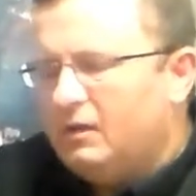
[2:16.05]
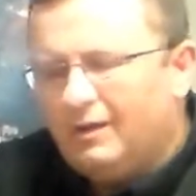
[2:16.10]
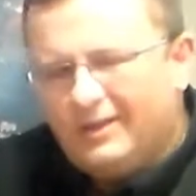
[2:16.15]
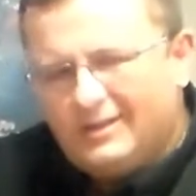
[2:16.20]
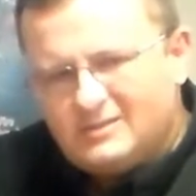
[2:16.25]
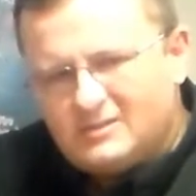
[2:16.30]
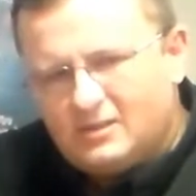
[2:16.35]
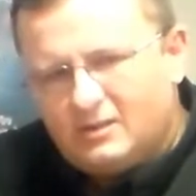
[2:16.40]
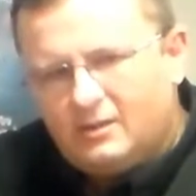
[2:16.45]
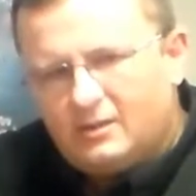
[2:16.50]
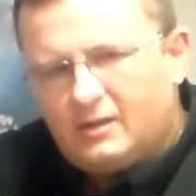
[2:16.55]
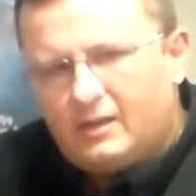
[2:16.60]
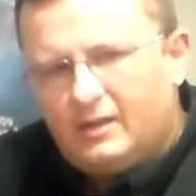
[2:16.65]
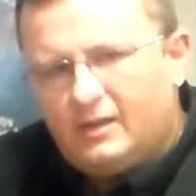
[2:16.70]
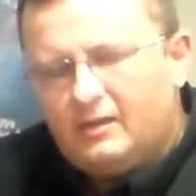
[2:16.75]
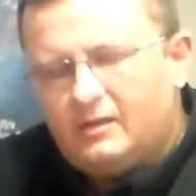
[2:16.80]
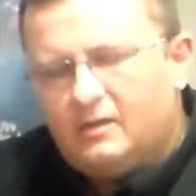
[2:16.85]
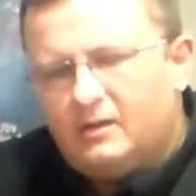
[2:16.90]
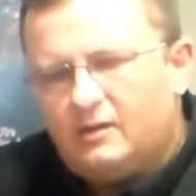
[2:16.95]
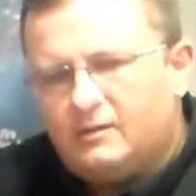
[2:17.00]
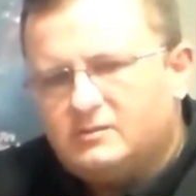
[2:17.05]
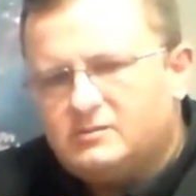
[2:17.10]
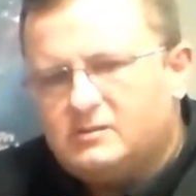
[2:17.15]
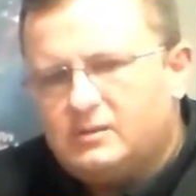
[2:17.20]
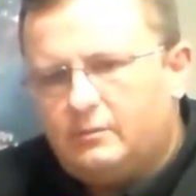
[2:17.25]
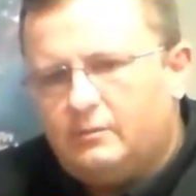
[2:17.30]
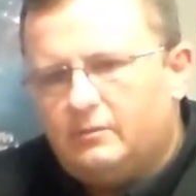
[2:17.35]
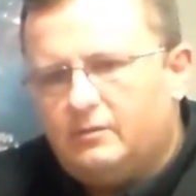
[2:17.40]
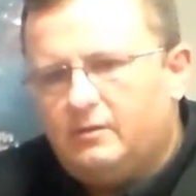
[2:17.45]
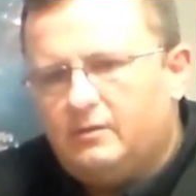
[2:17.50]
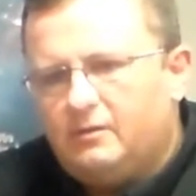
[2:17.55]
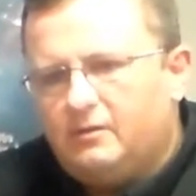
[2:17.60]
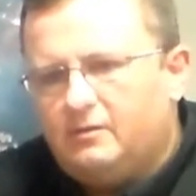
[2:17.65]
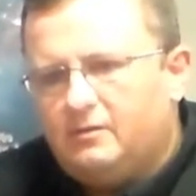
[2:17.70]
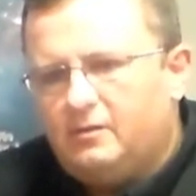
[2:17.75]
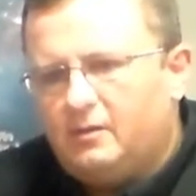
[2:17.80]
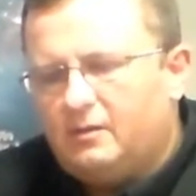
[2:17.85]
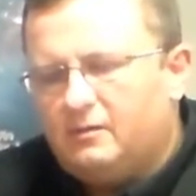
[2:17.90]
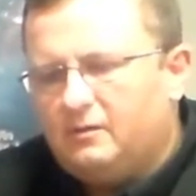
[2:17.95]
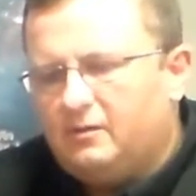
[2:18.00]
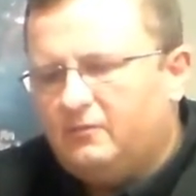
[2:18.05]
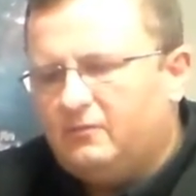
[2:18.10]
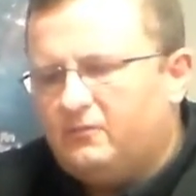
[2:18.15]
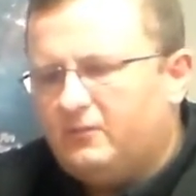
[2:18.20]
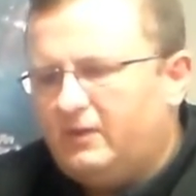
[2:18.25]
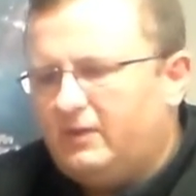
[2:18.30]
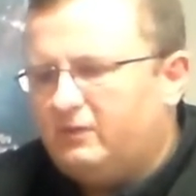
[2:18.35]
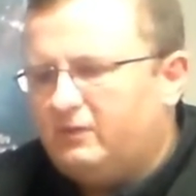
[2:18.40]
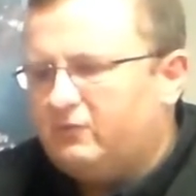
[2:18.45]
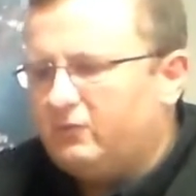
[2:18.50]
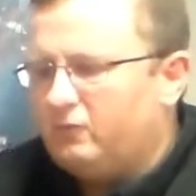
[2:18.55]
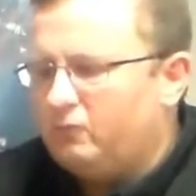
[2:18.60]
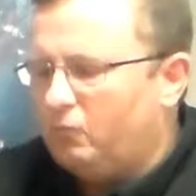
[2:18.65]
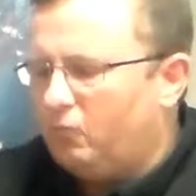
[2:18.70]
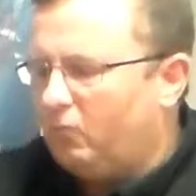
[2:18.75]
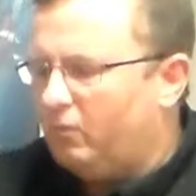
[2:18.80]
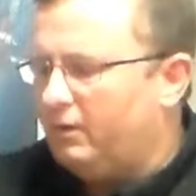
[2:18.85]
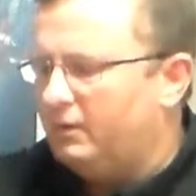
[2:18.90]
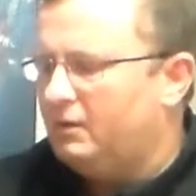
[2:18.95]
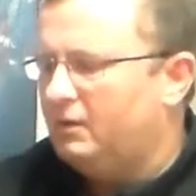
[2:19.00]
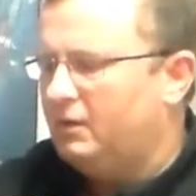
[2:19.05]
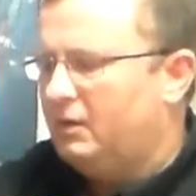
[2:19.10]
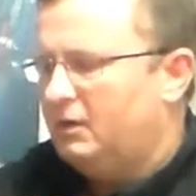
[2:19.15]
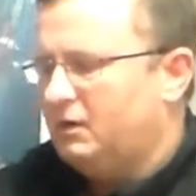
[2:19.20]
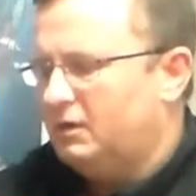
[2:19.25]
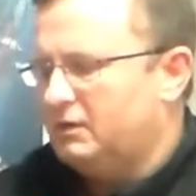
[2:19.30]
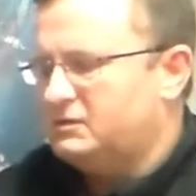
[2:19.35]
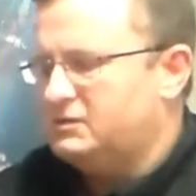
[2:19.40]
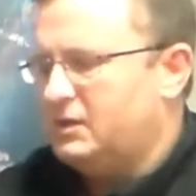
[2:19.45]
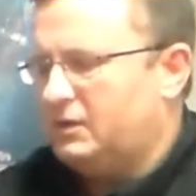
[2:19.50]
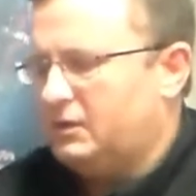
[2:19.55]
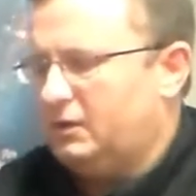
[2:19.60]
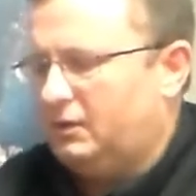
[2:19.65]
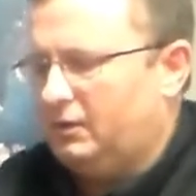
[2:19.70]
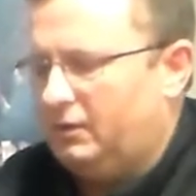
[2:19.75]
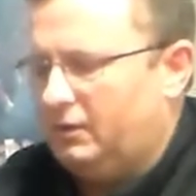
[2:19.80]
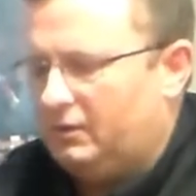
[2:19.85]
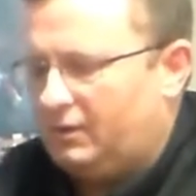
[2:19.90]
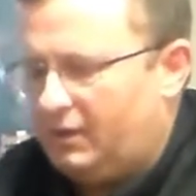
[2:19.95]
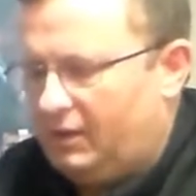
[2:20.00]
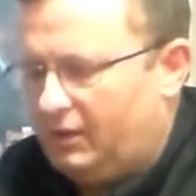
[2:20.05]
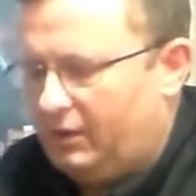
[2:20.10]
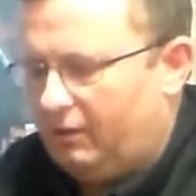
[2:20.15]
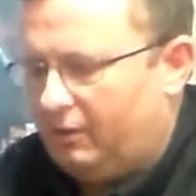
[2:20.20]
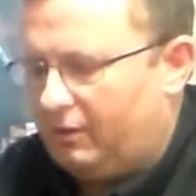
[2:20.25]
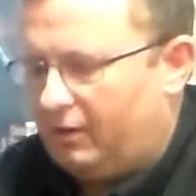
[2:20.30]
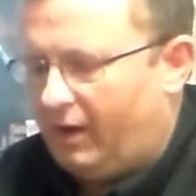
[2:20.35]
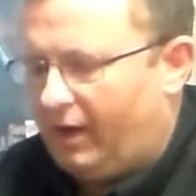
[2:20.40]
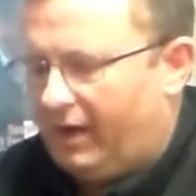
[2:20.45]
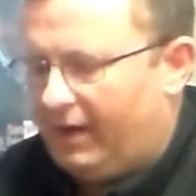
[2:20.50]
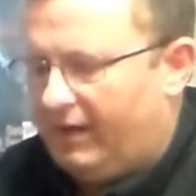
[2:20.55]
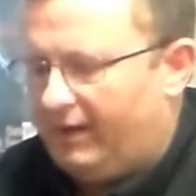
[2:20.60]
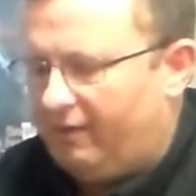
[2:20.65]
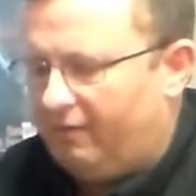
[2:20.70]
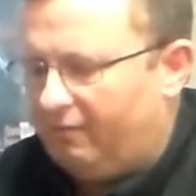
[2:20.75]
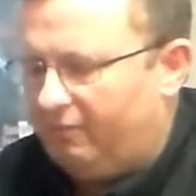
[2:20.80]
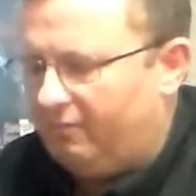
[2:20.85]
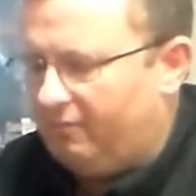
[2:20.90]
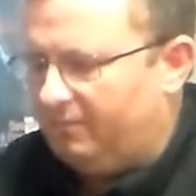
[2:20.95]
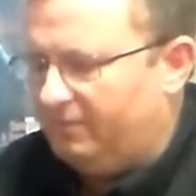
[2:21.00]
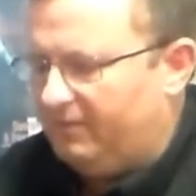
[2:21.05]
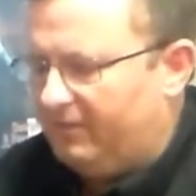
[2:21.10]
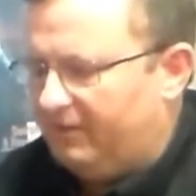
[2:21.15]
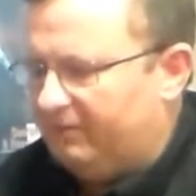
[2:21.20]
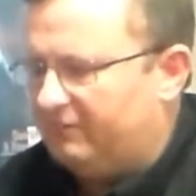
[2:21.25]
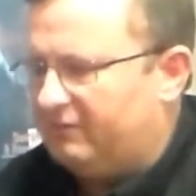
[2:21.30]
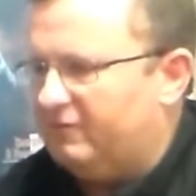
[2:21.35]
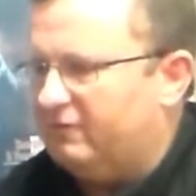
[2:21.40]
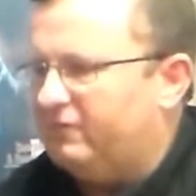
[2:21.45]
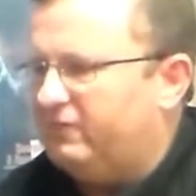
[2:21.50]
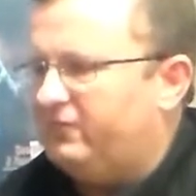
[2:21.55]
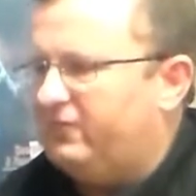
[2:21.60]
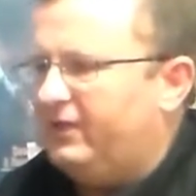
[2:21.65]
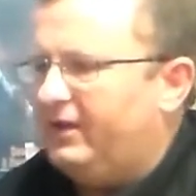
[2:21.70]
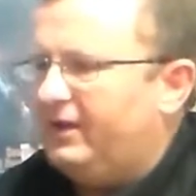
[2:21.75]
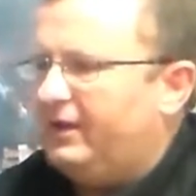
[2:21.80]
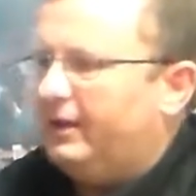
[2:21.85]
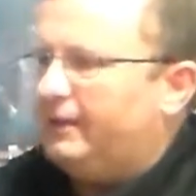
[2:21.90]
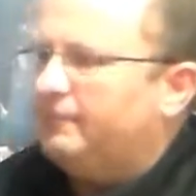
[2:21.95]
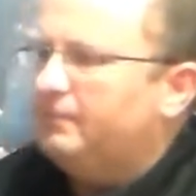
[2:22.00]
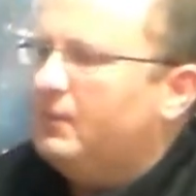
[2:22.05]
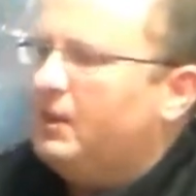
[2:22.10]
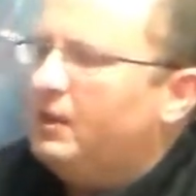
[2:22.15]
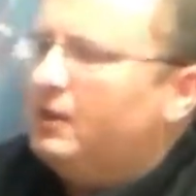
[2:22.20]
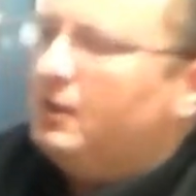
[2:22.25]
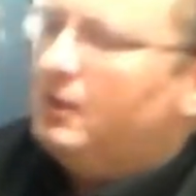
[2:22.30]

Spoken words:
Let's look at some of the features. One, let's take a look here how this is fitting.